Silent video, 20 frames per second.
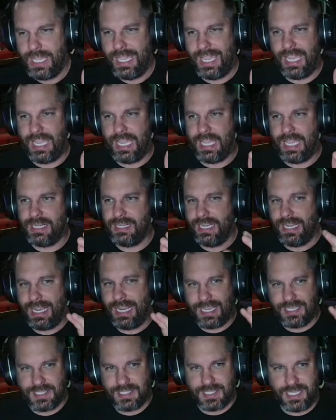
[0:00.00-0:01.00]
and it
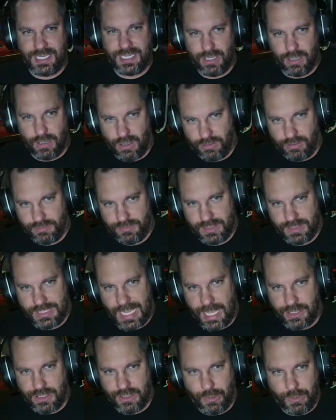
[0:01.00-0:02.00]
has this thing called
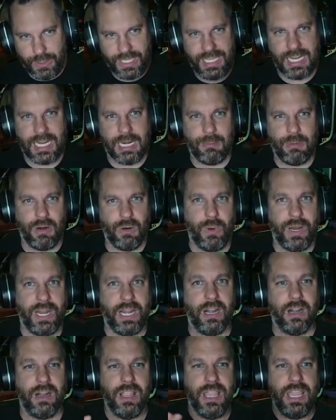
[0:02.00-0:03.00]
continuity camera,
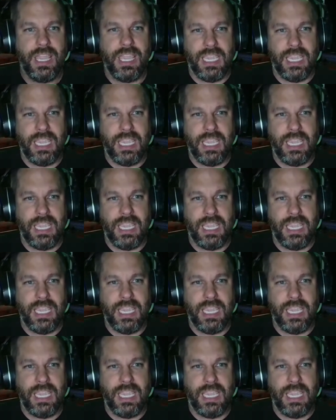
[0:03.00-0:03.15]
where